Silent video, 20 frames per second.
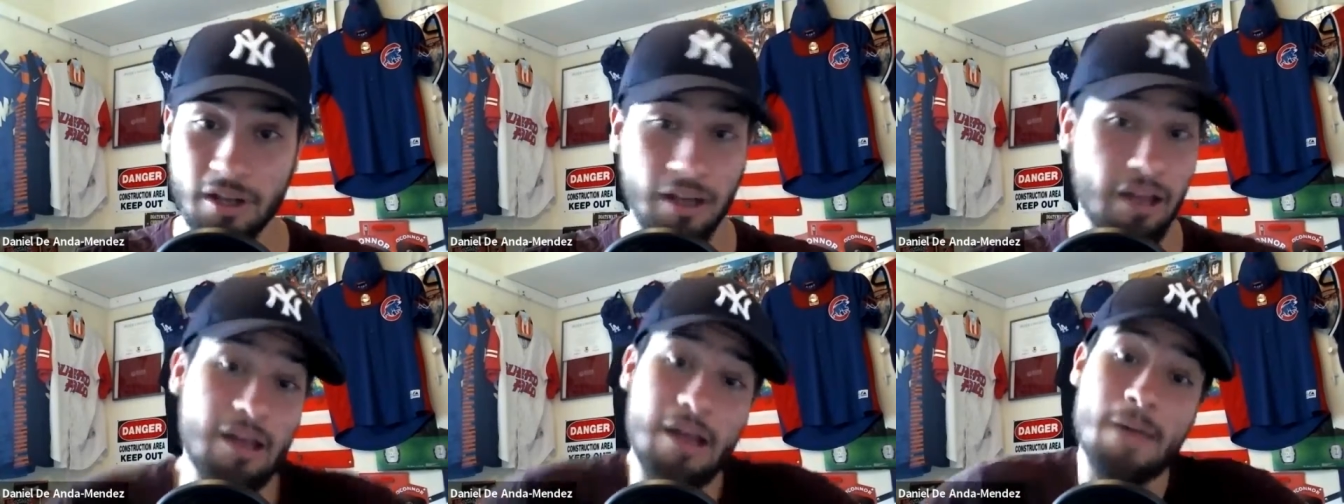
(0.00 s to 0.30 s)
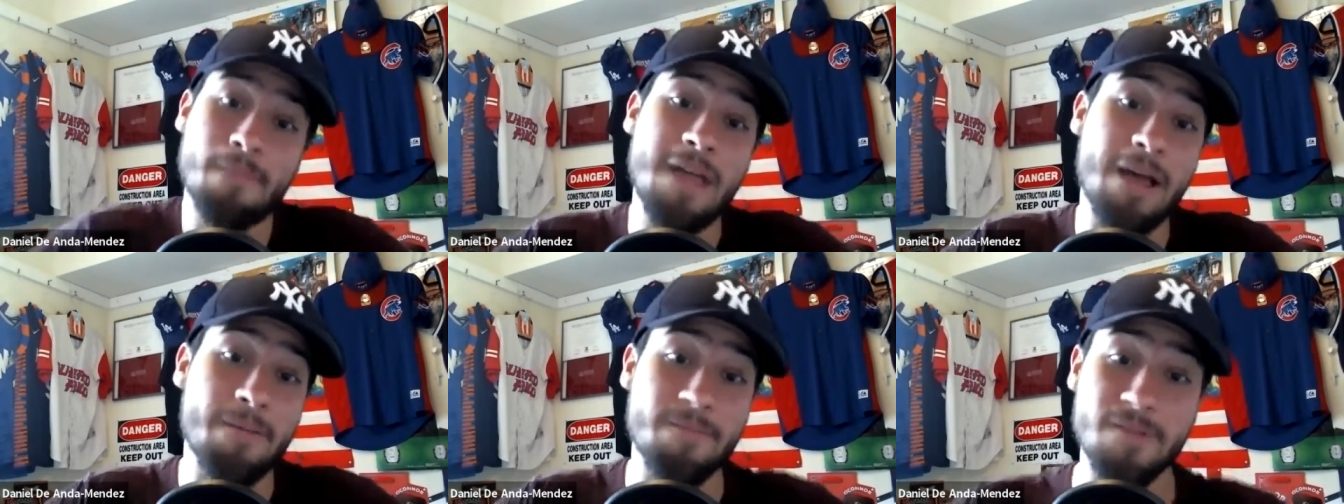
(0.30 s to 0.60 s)

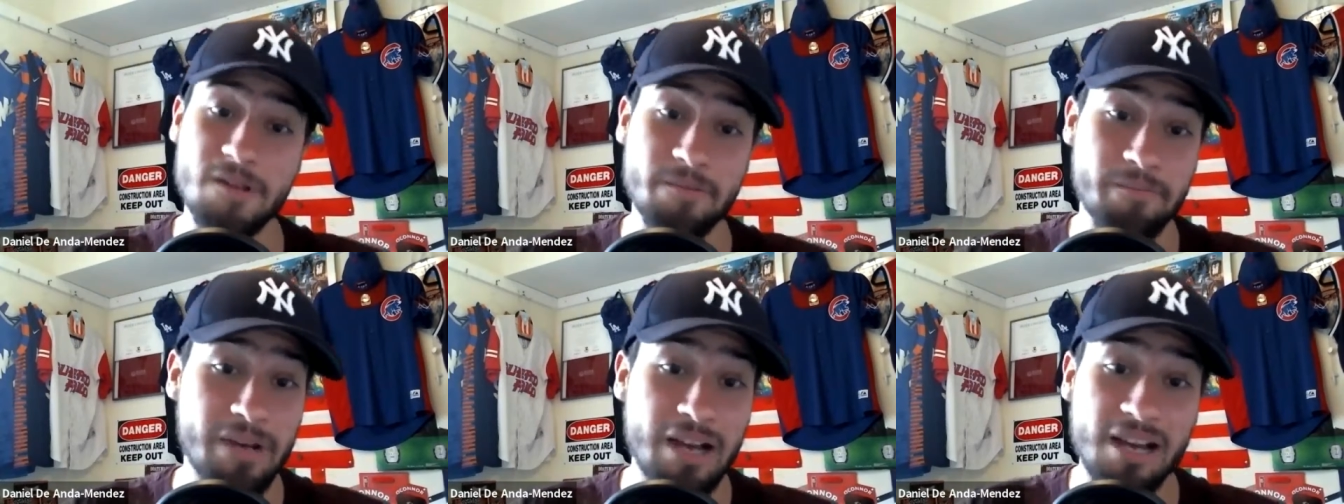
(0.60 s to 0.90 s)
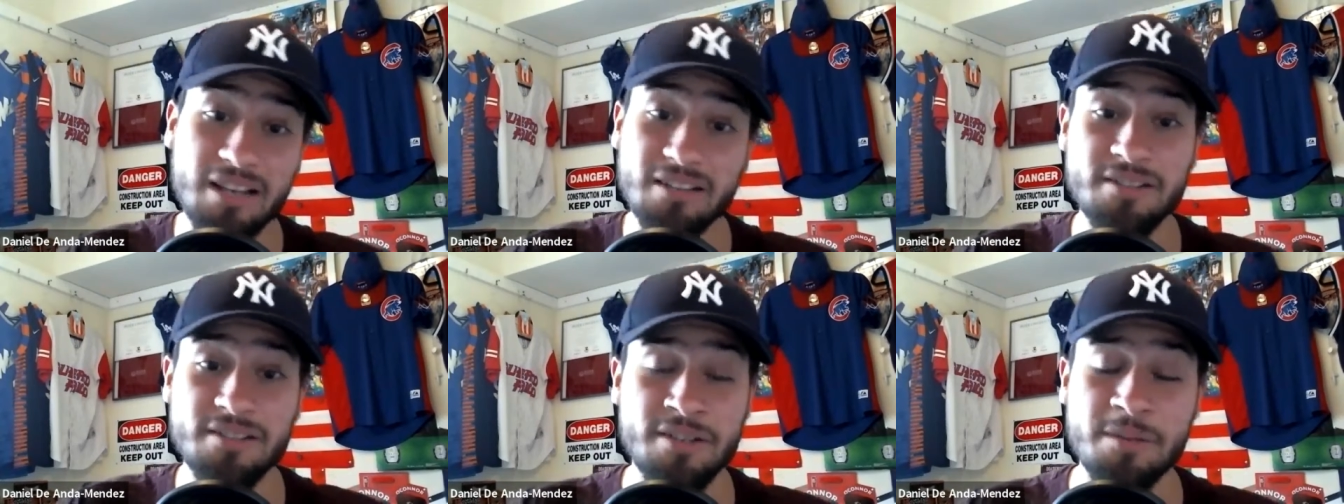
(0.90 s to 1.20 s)
I'm not being
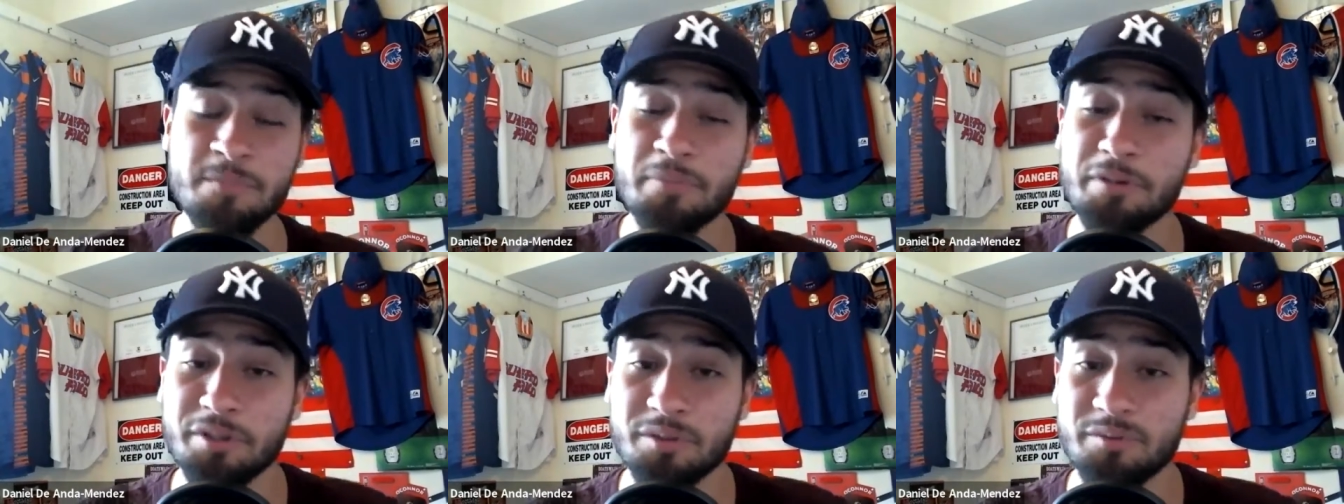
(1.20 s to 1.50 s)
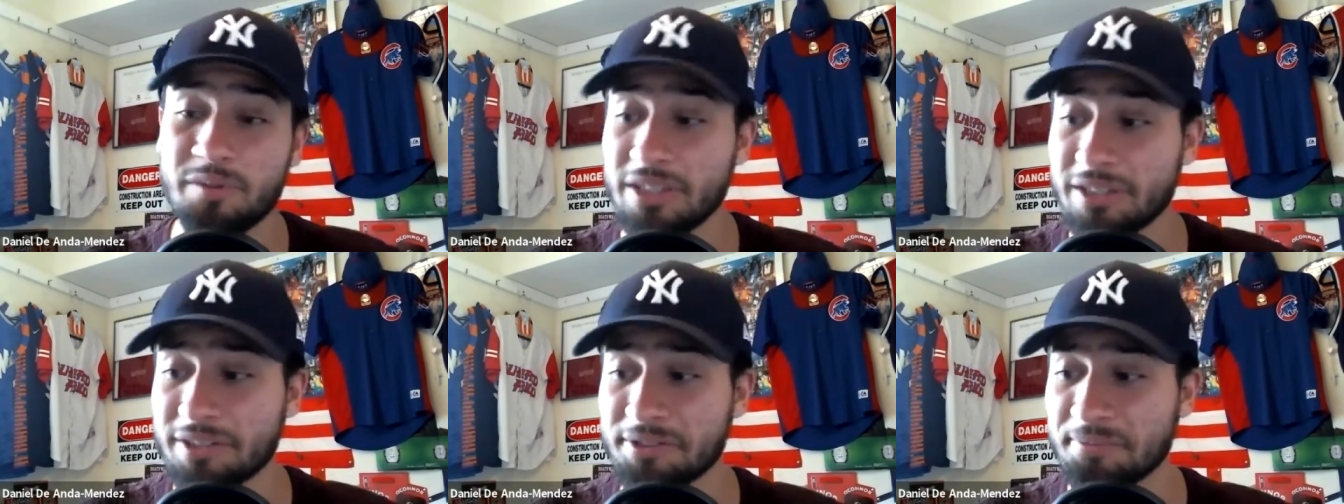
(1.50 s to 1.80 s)
biased because I'm Puerto
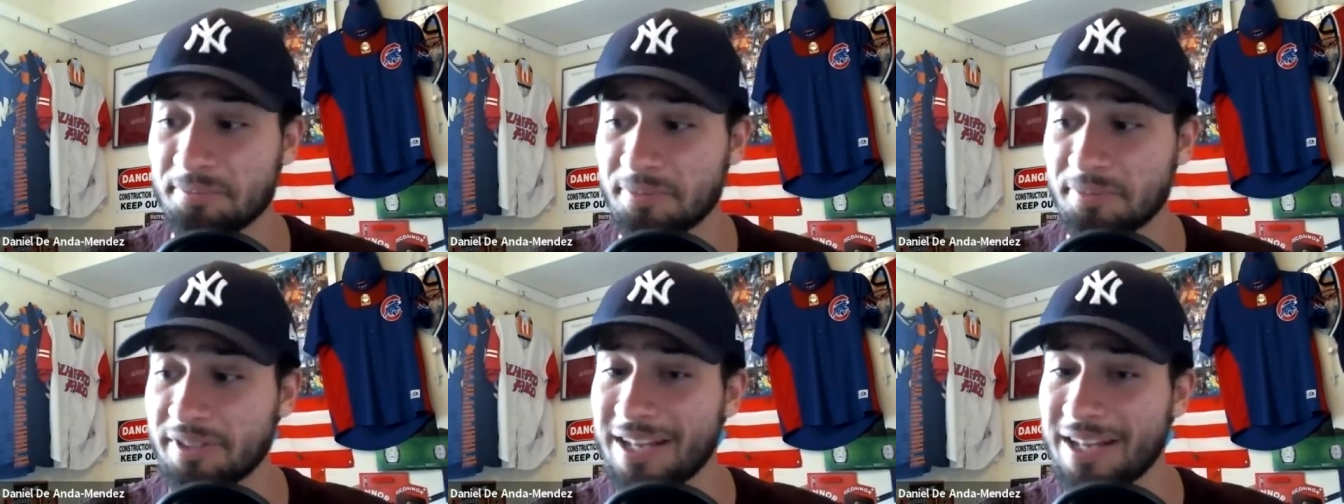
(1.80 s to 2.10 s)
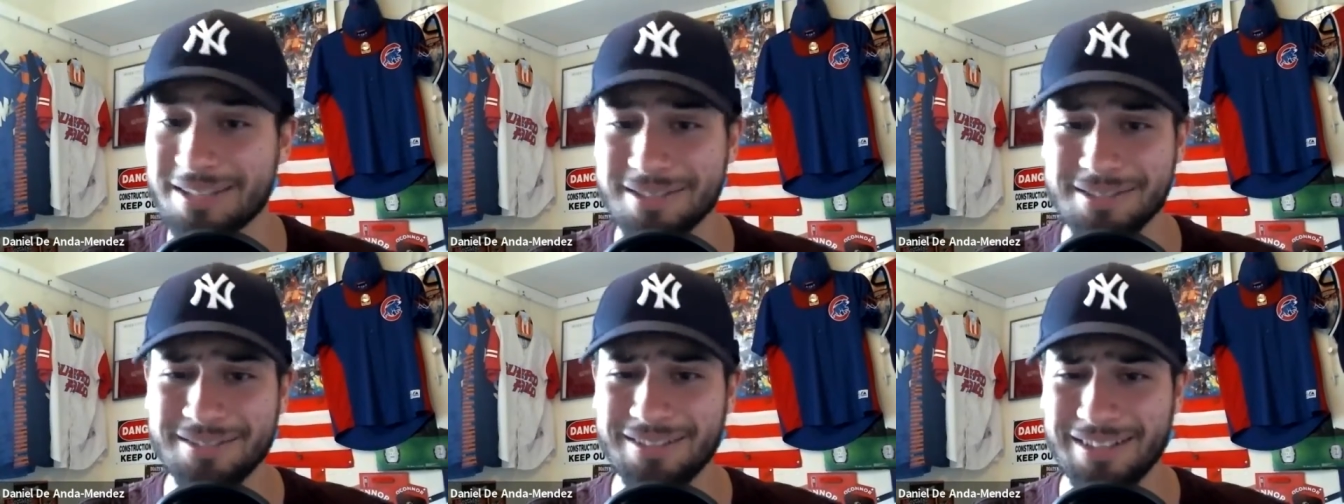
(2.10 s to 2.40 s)
Rican, but
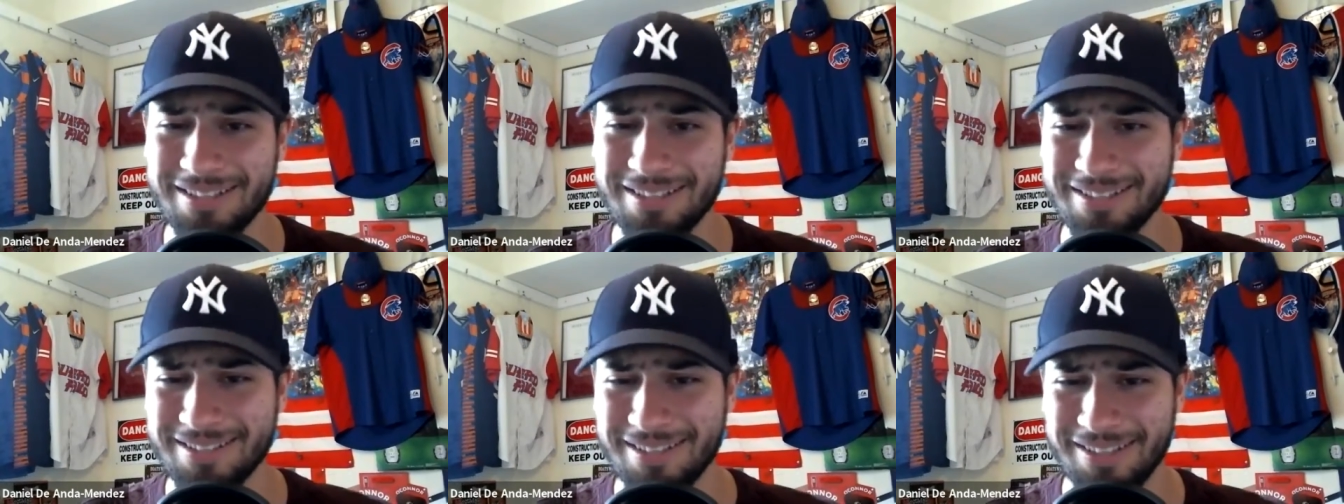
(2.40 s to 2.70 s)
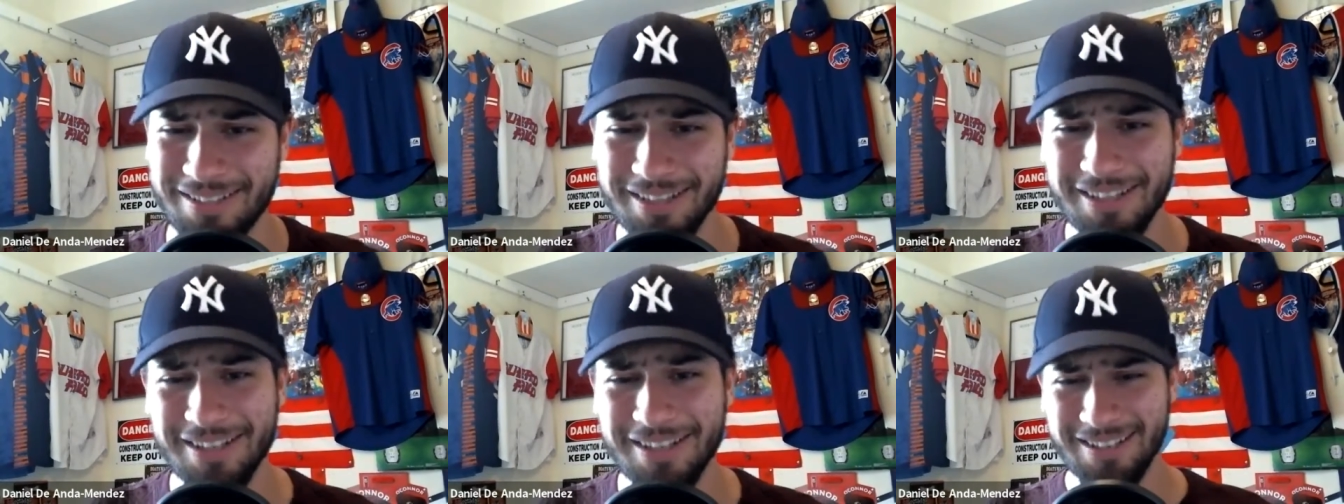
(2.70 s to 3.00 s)
that's
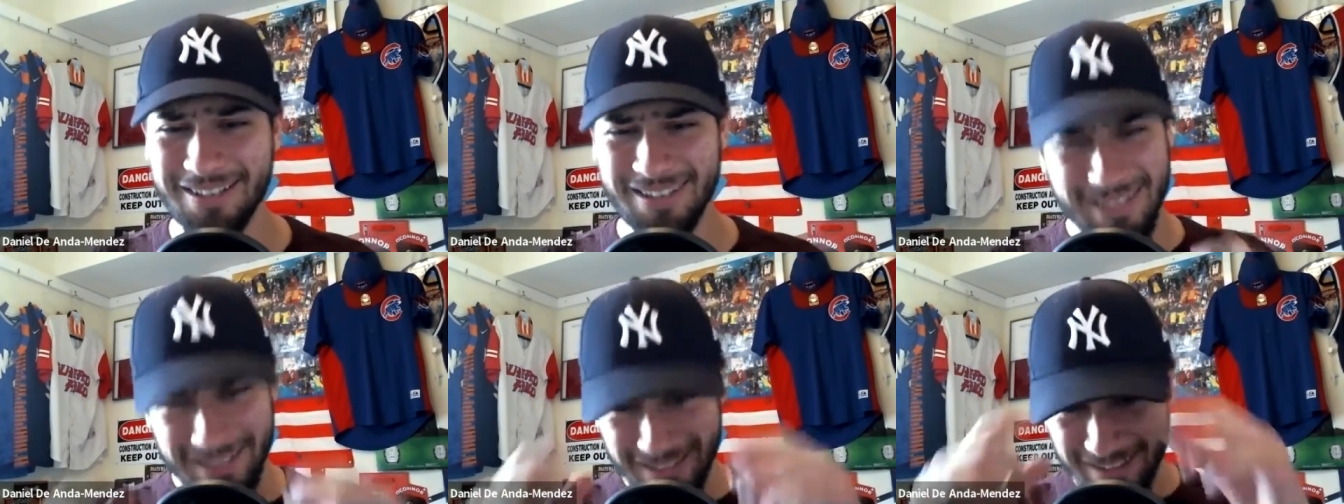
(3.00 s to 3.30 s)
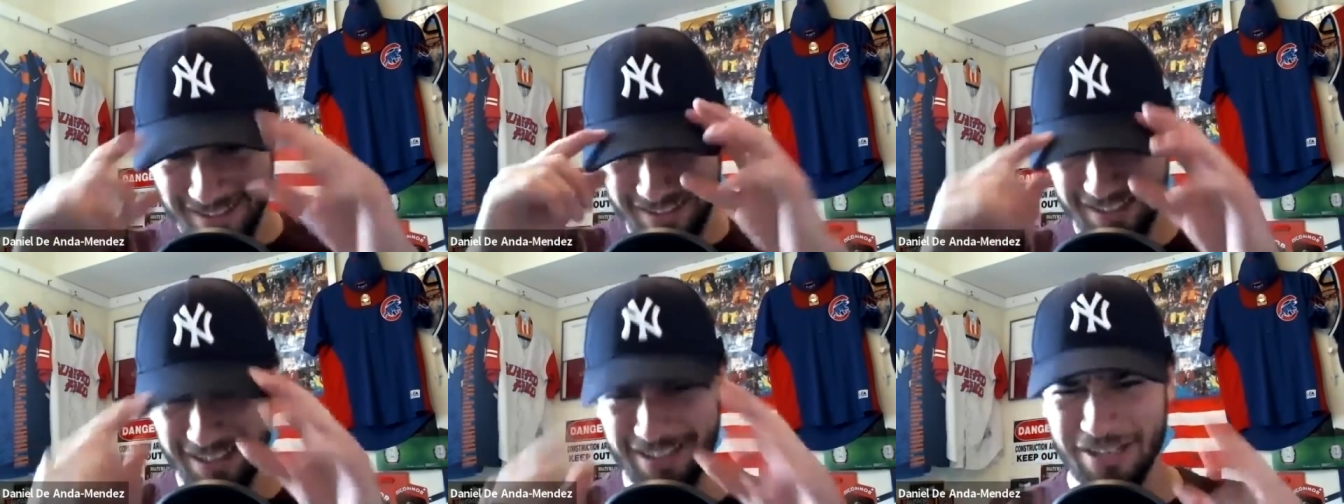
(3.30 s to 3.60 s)

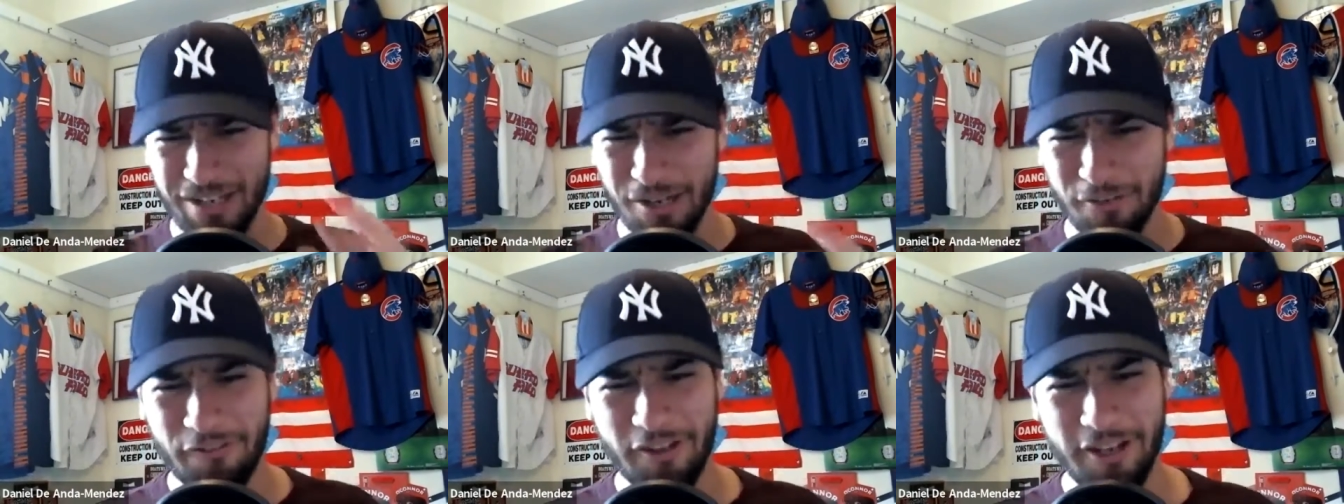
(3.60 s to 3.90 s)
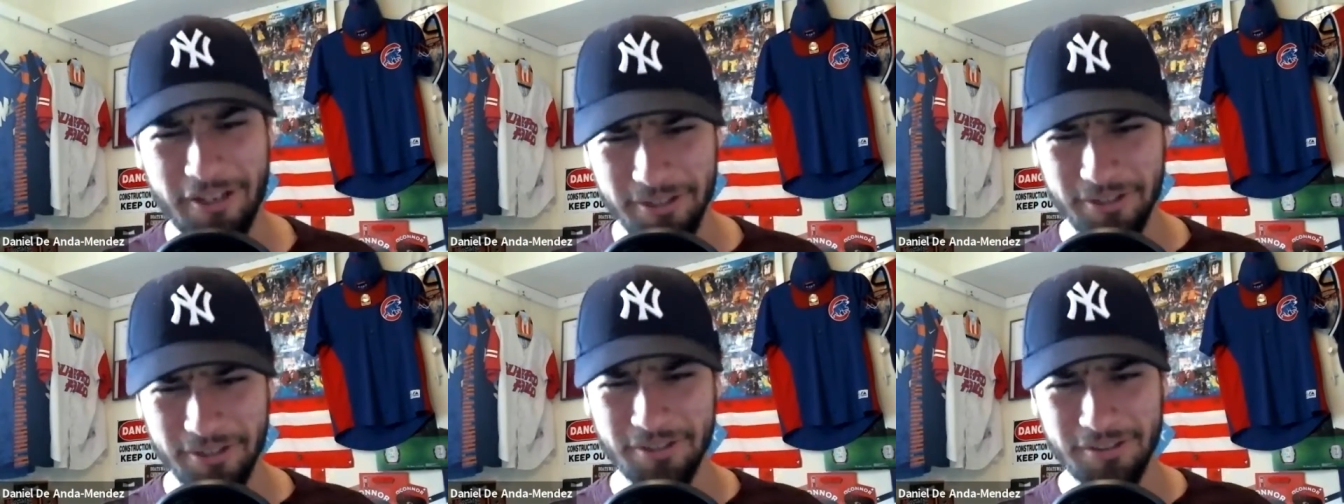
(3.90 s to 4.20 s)
leadoff
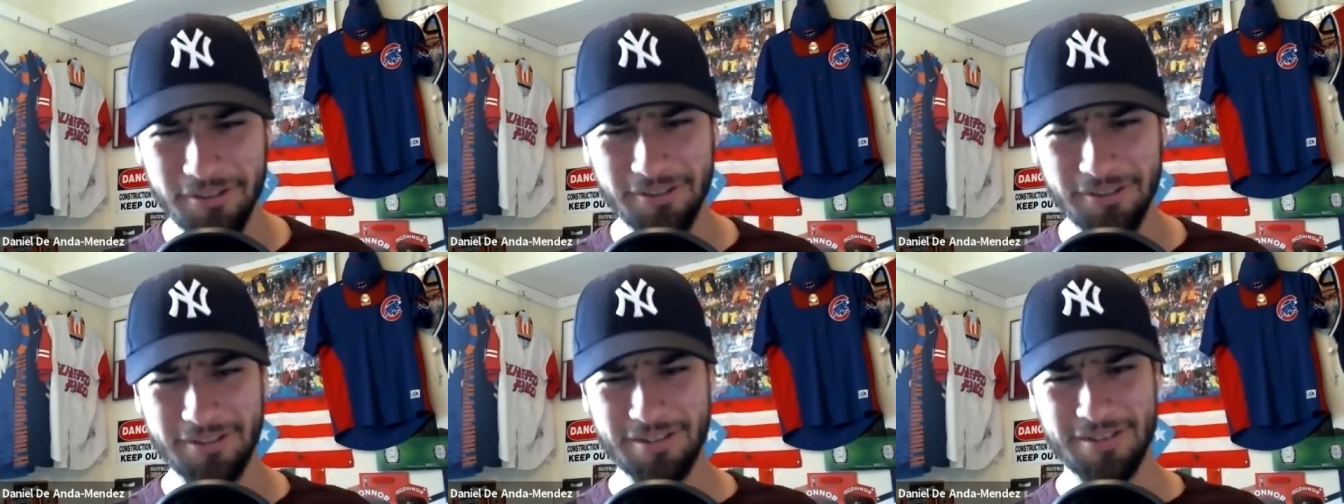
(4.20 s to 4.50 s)
hitter,